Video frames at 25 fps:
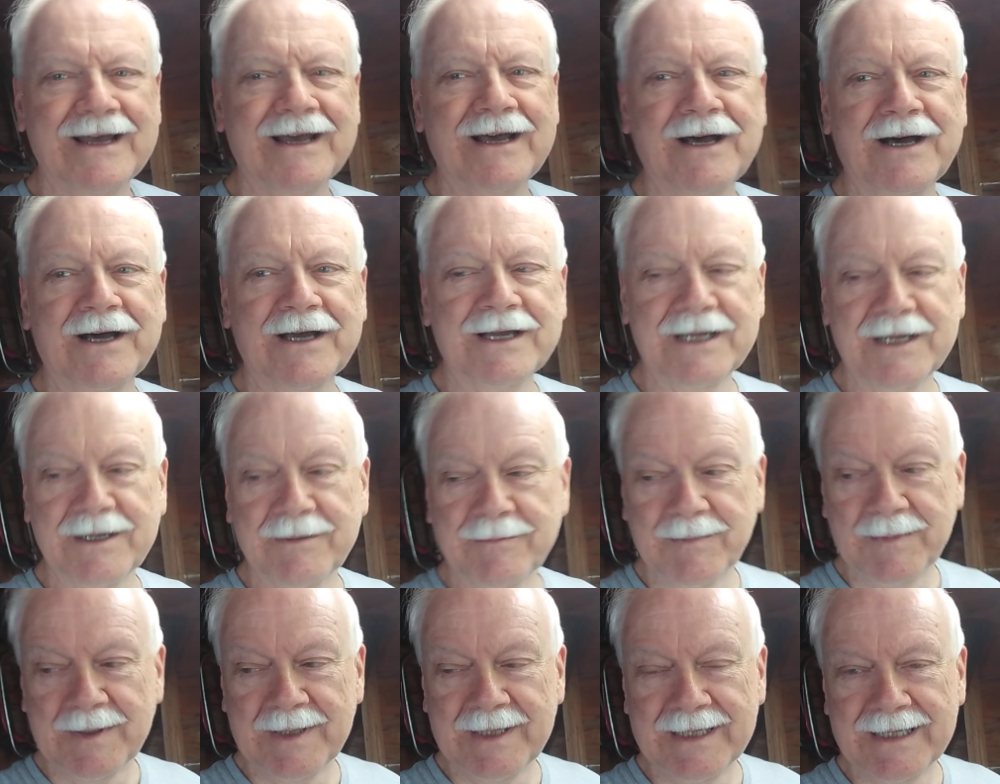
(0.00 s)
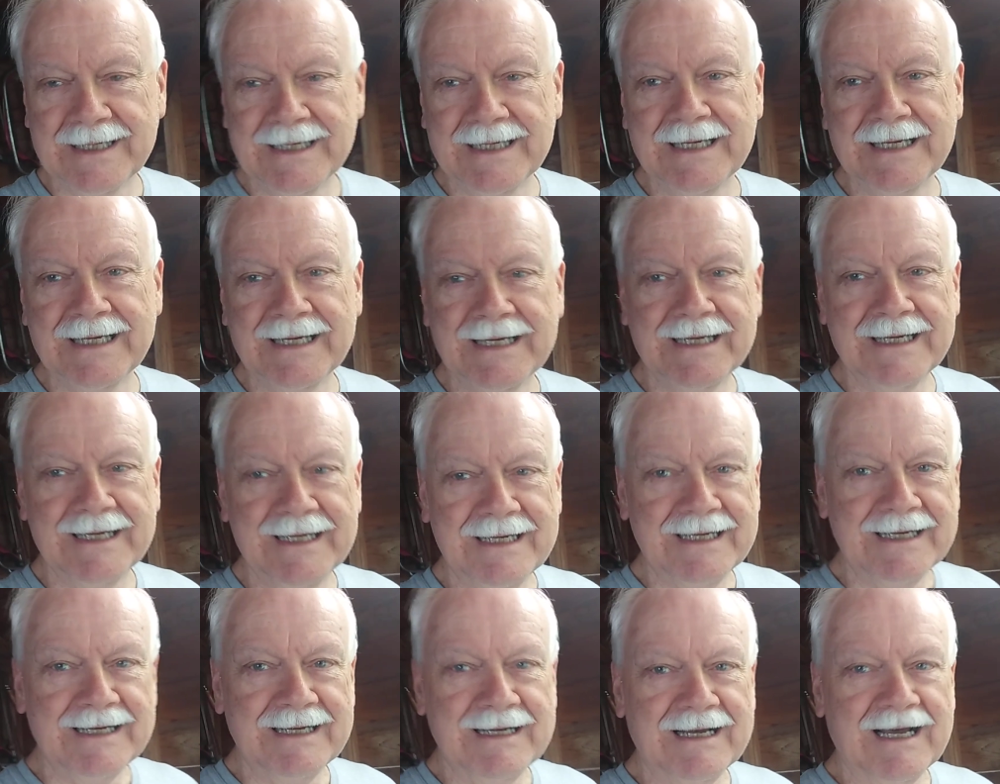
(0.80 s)

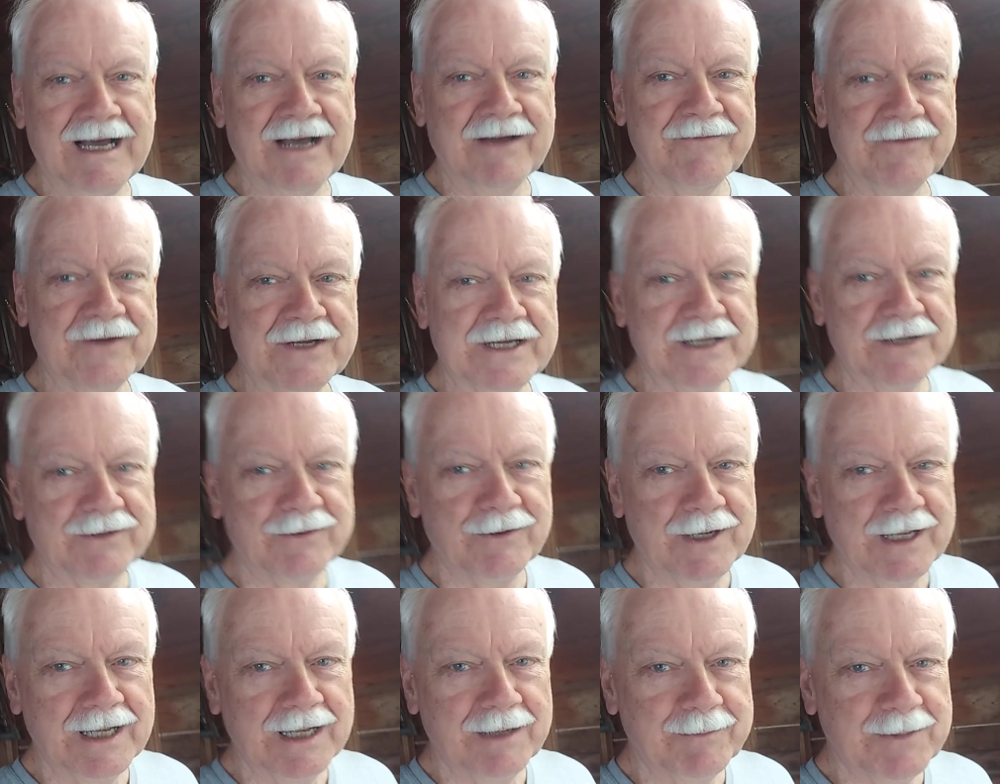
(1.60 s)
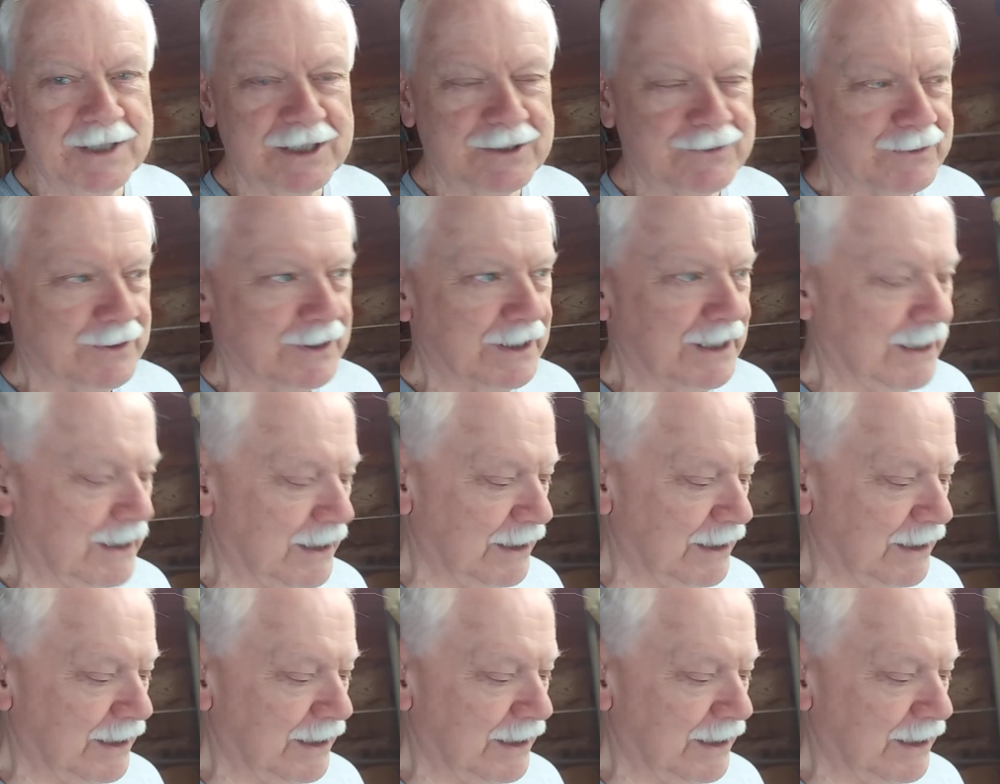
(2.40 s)
I figured, well, I might as well,